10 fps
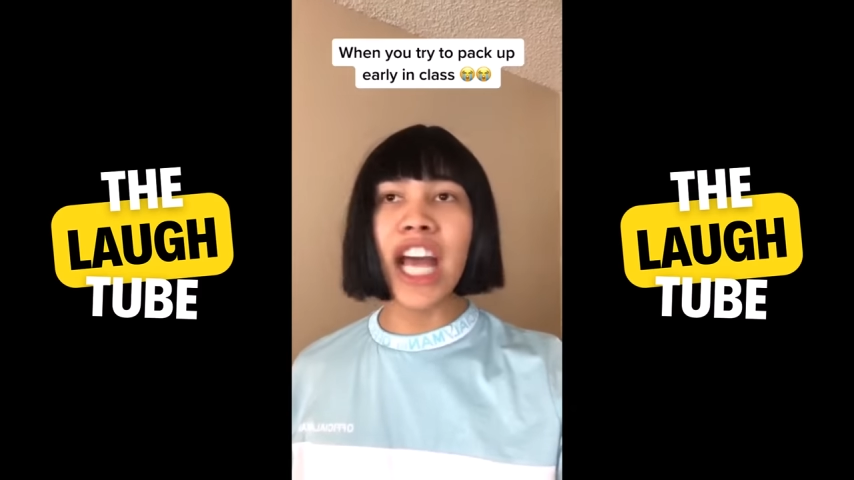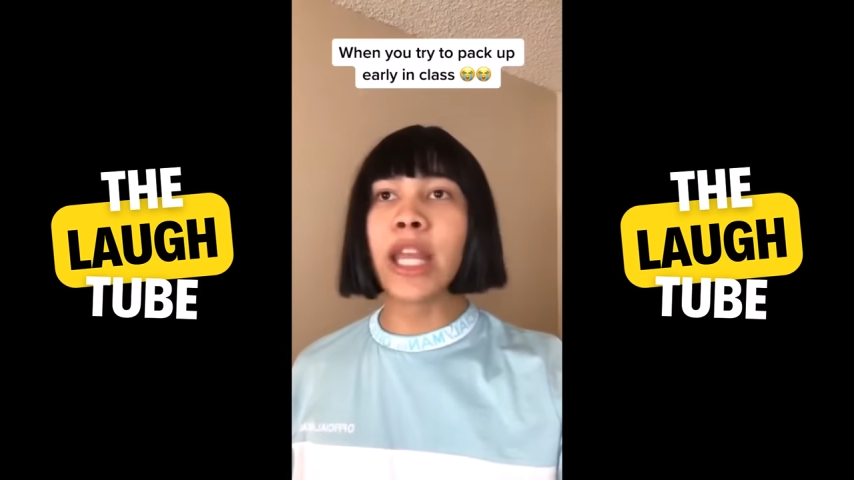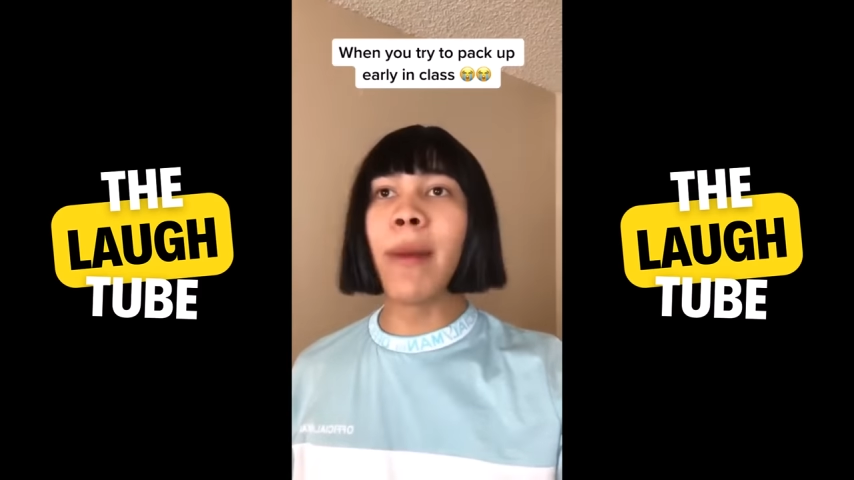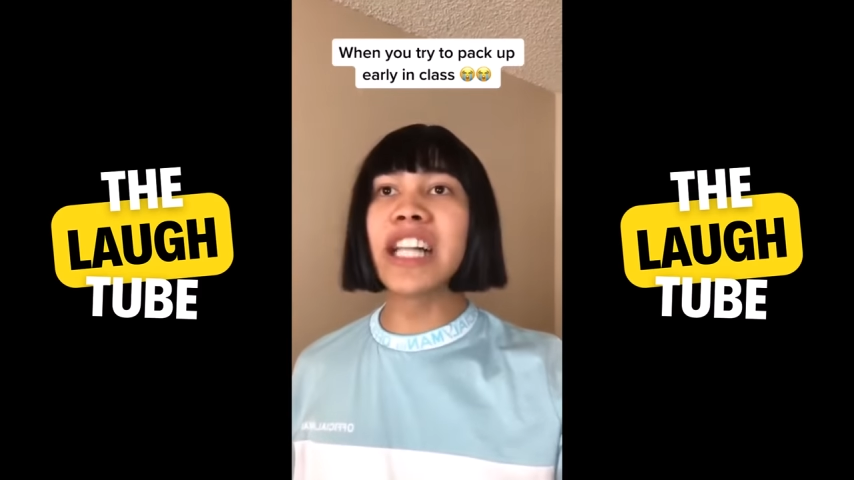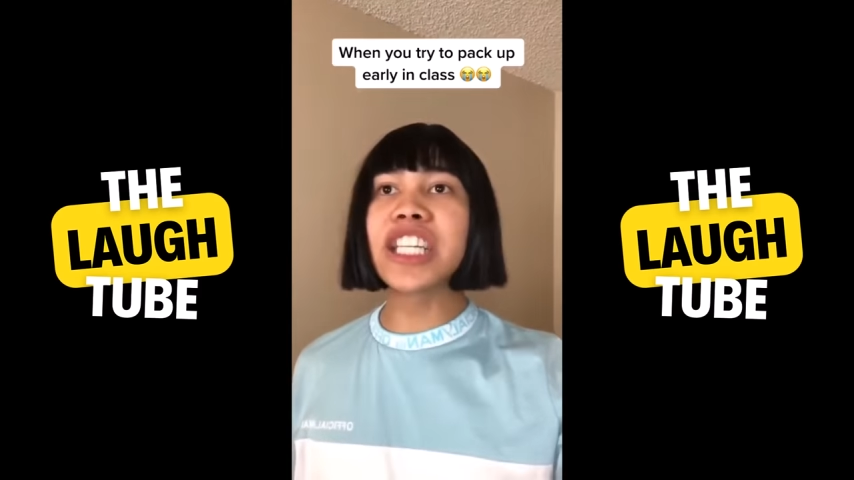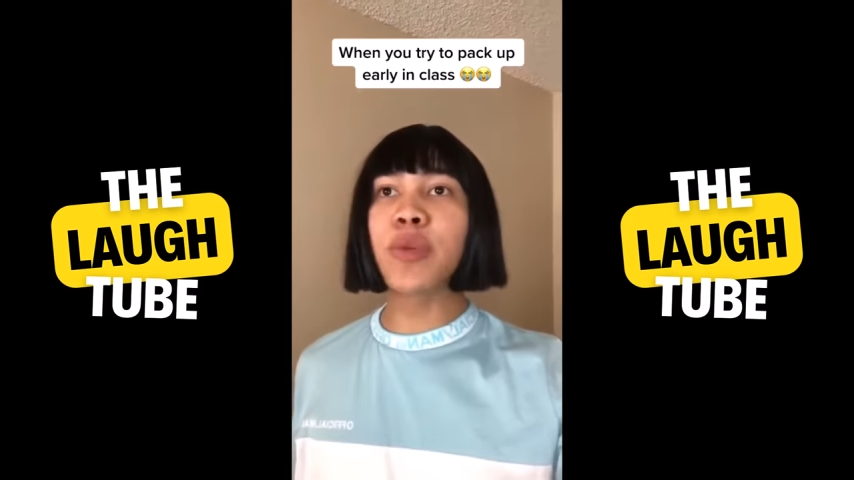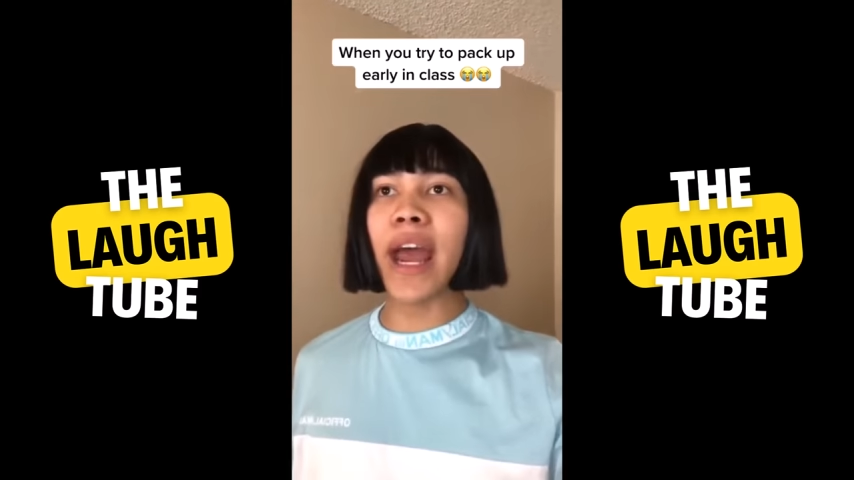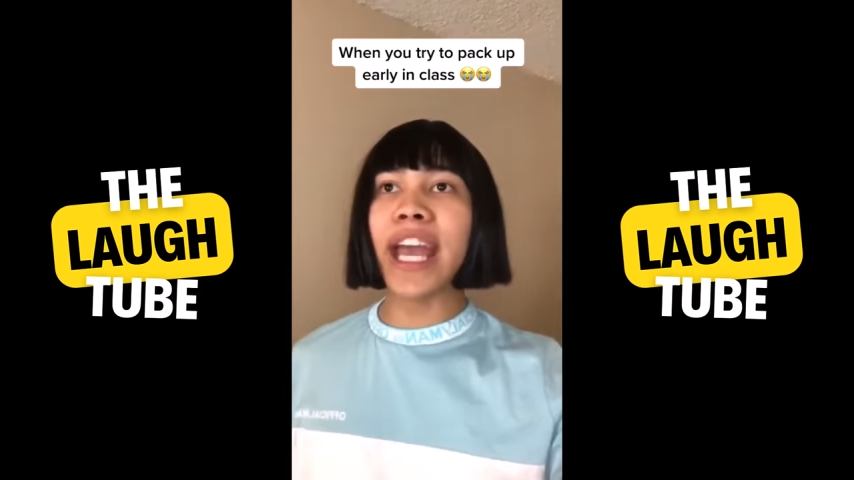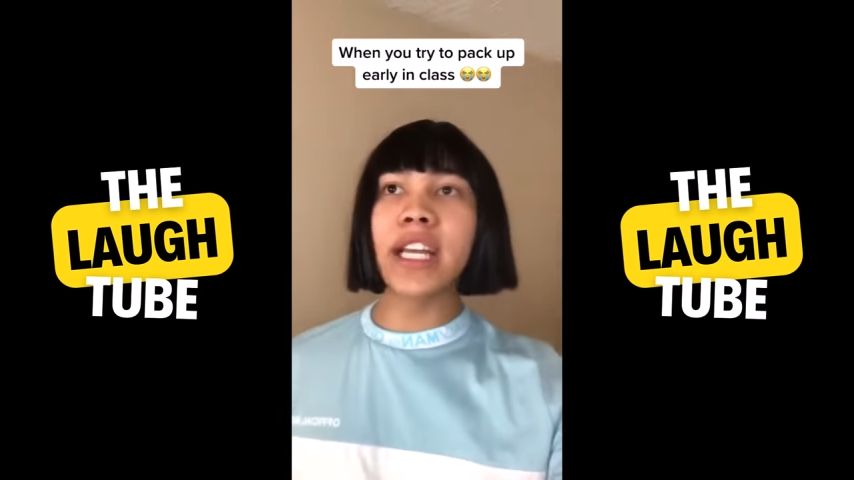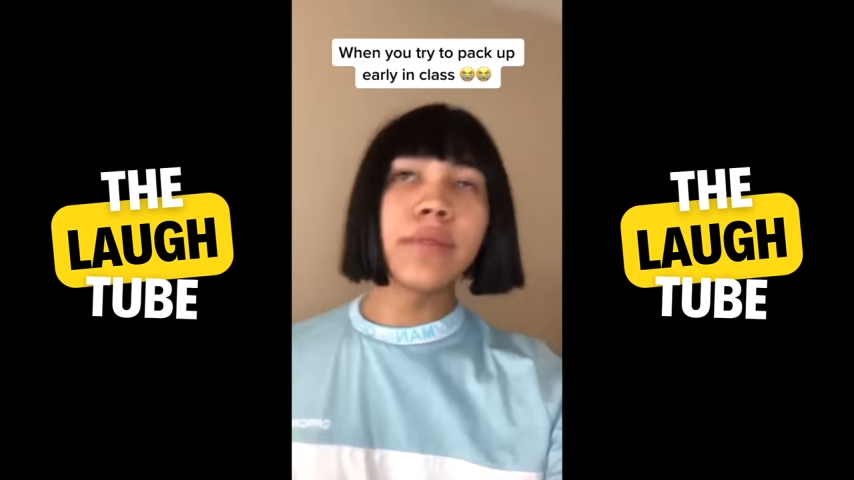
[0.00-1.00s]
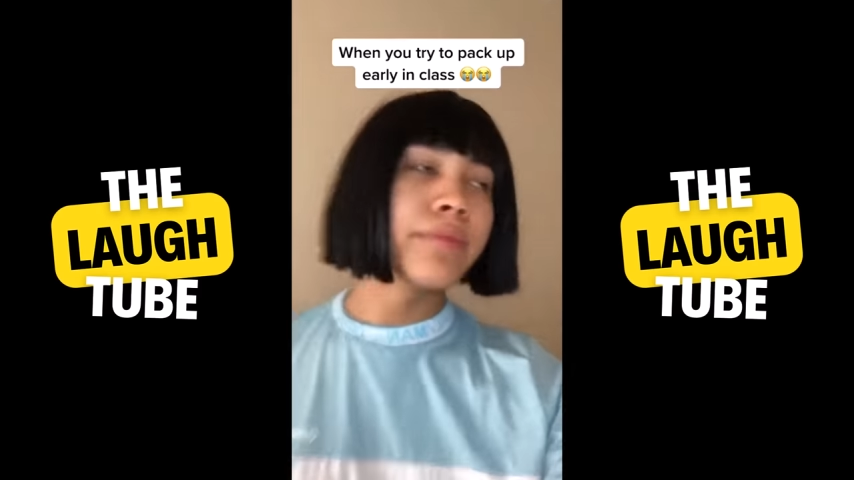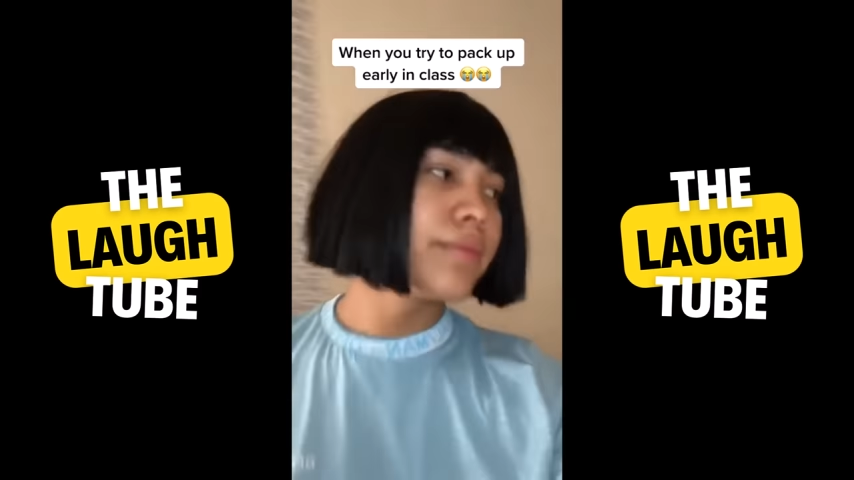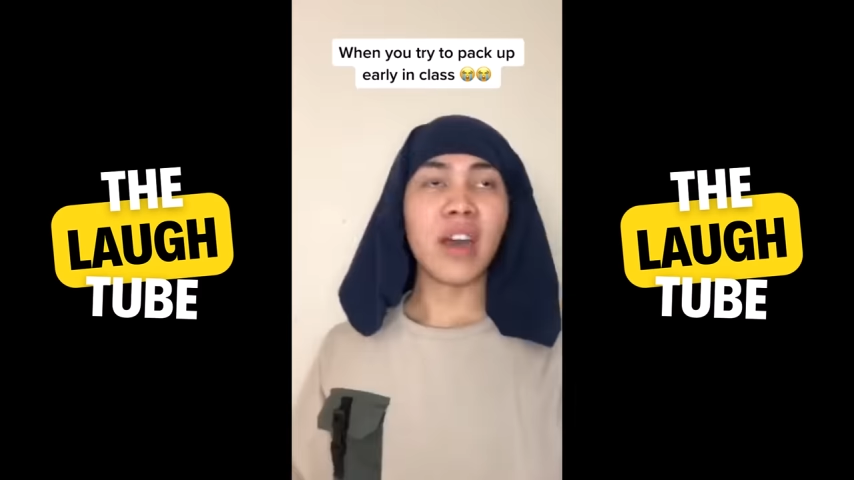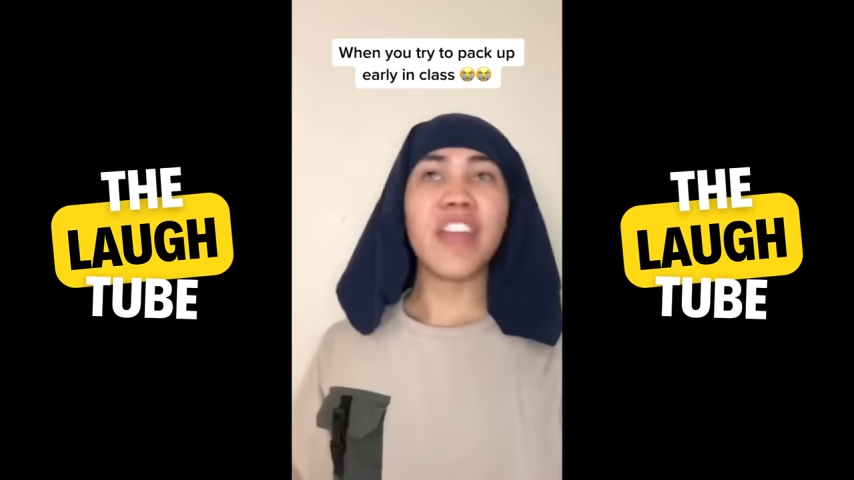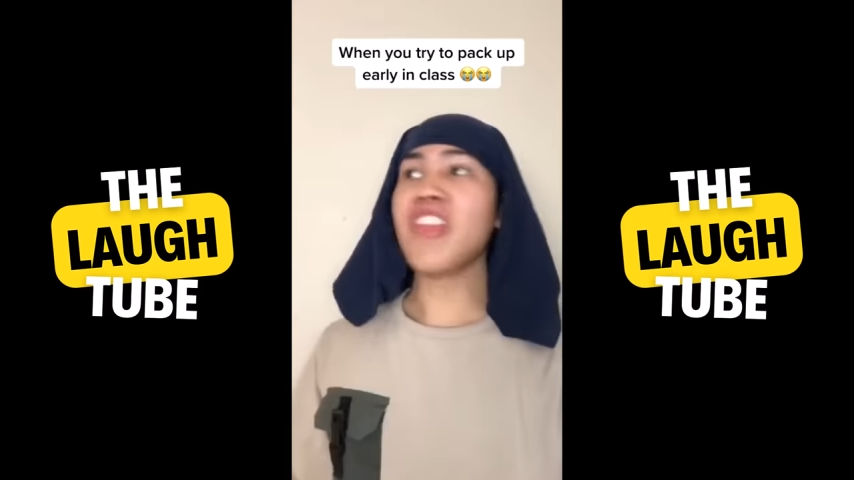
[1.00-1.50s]
The bell just rang.
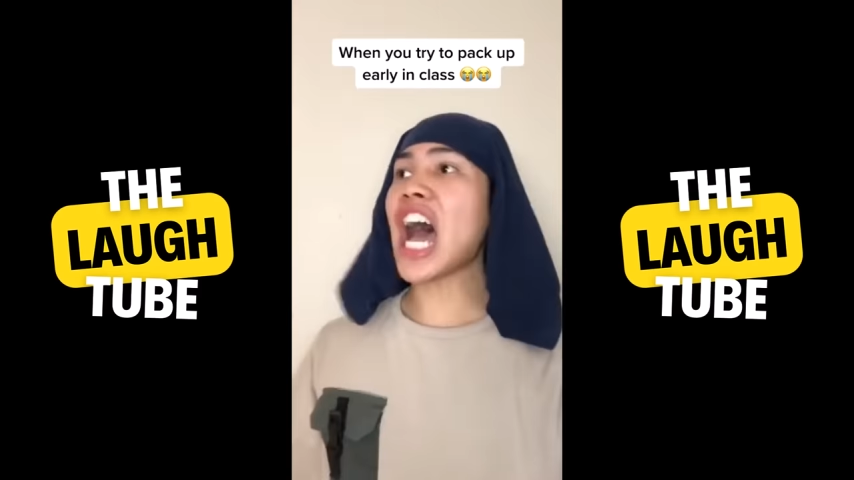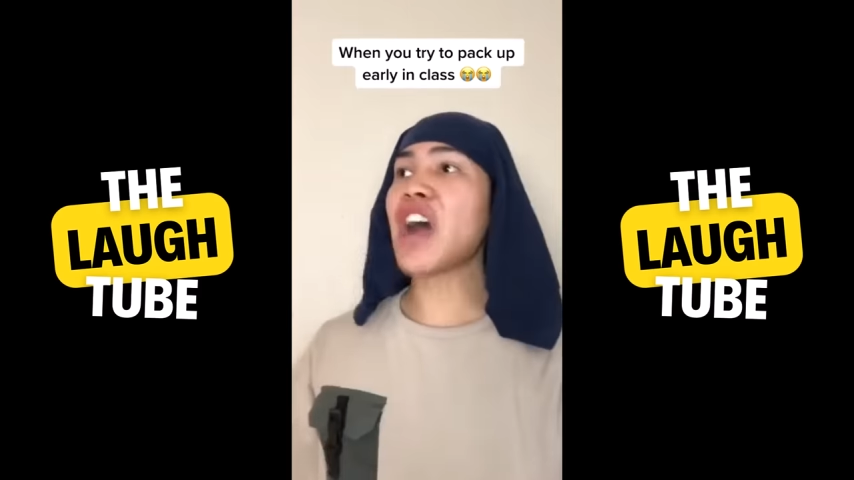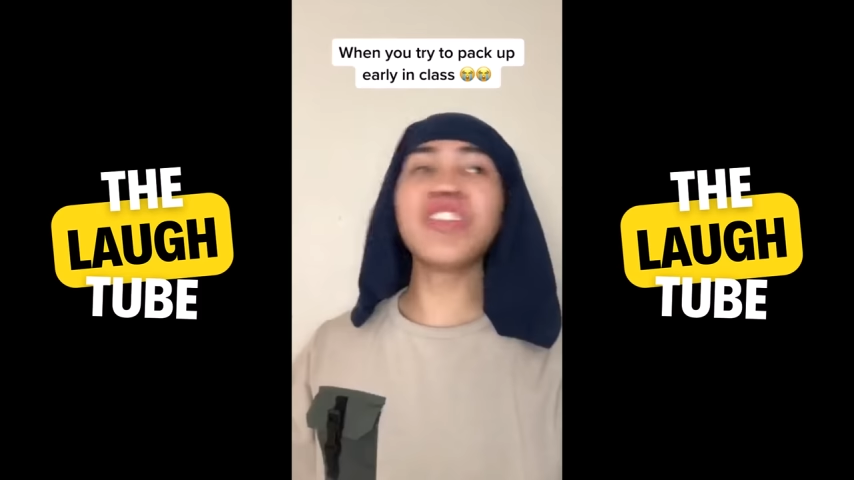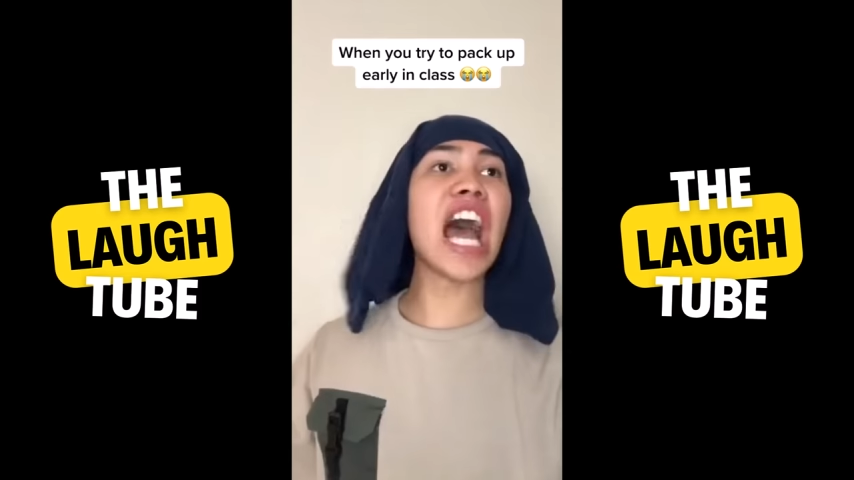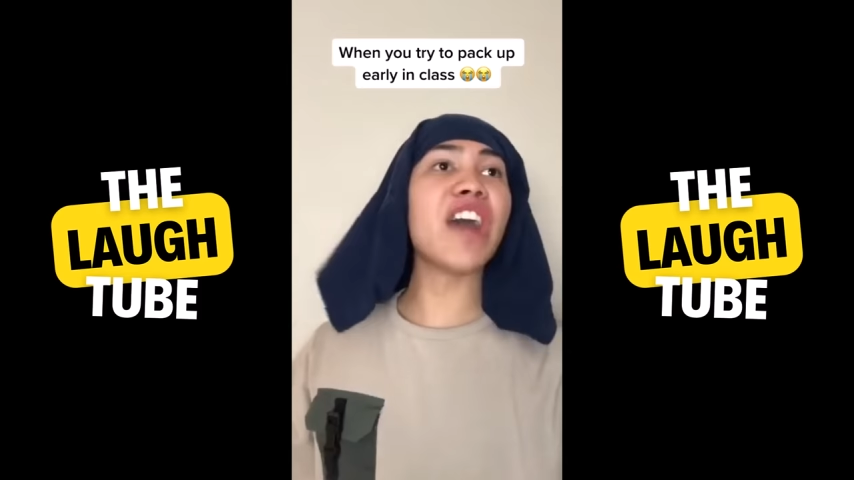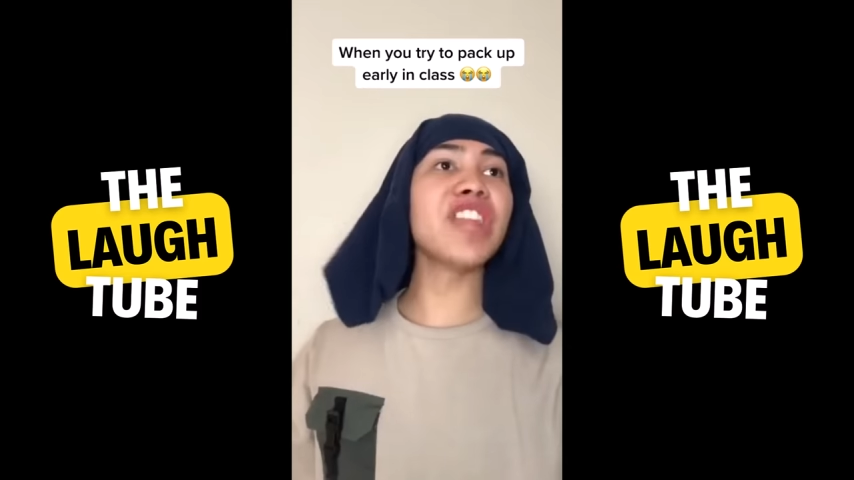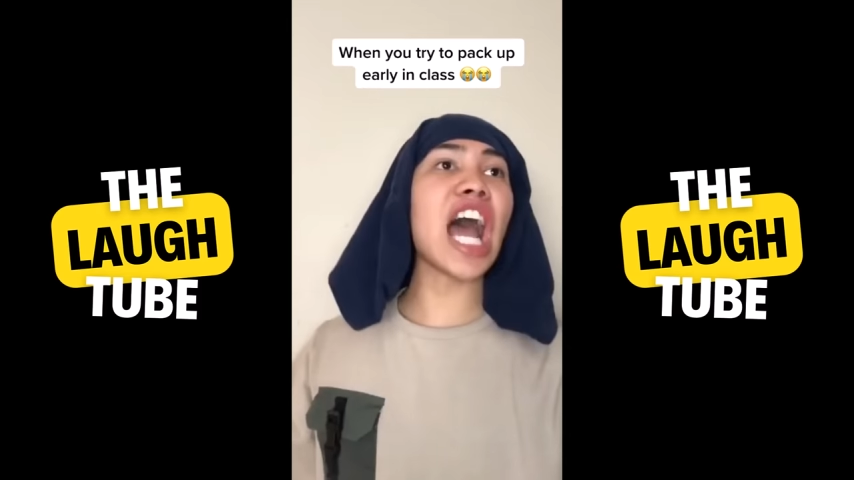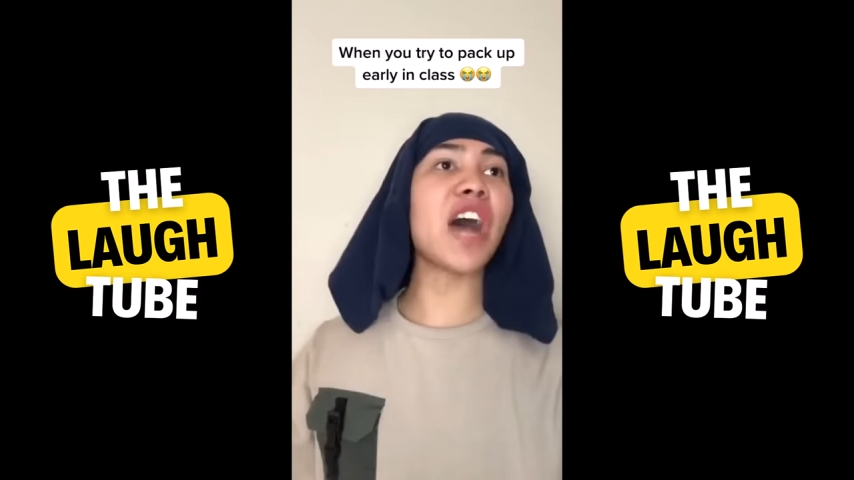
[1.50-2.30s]
No, no, no.